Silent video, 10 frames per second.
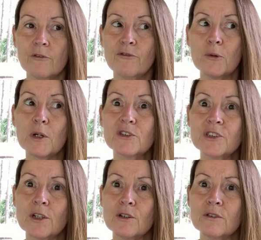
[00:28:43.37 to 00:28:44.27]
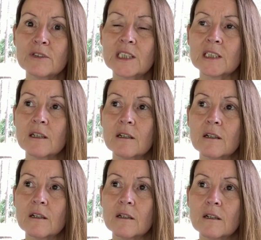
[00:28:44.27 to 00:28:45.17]
from ourselves,
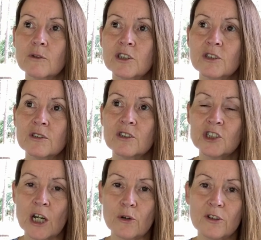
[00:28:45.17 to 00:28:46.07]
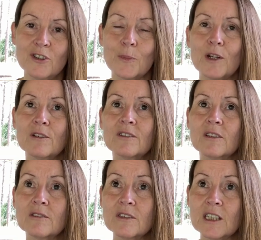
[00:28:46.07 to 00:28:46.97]
which is the shadow aspects
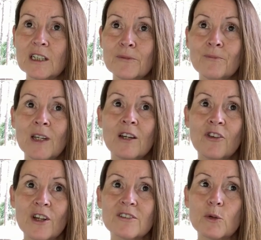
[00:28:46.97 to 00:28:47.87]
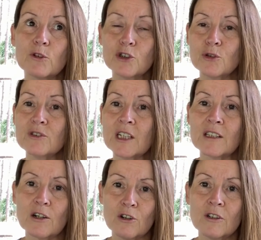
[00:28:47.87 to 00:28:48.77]
and the things that we're choosing
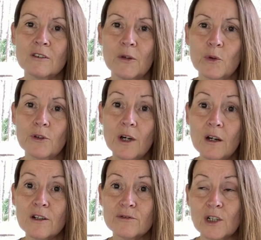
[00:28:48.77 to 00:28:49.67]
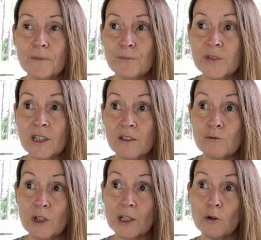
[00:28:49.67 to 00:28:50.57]
that aren't in line with love, right? And it's getting
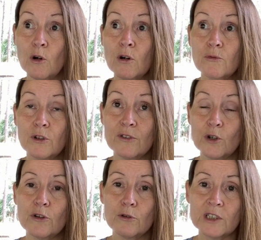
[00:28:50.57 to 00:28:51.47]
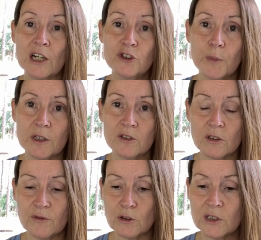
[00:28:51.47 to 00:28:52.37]
rid of all, rid of all those aspects
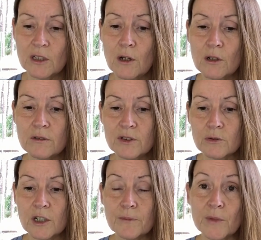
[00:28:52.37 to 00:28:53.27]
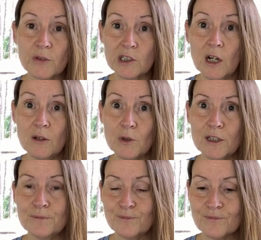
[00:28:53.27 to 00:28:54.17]
of ourselves, right, on the
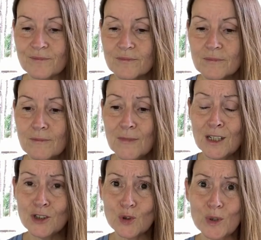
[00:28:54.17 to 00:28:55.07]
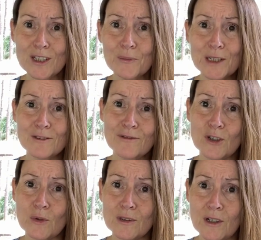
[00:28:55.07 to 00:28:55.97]
timeline. So we can be in
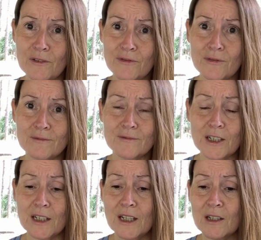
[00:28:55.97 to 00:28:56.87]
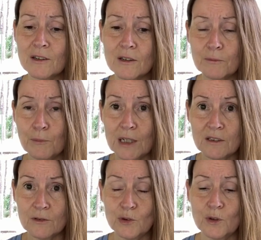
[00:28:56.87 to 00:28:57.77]
flow with love, right, and back
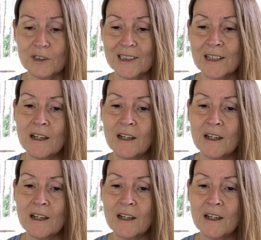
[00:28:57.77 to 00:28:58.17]
to source.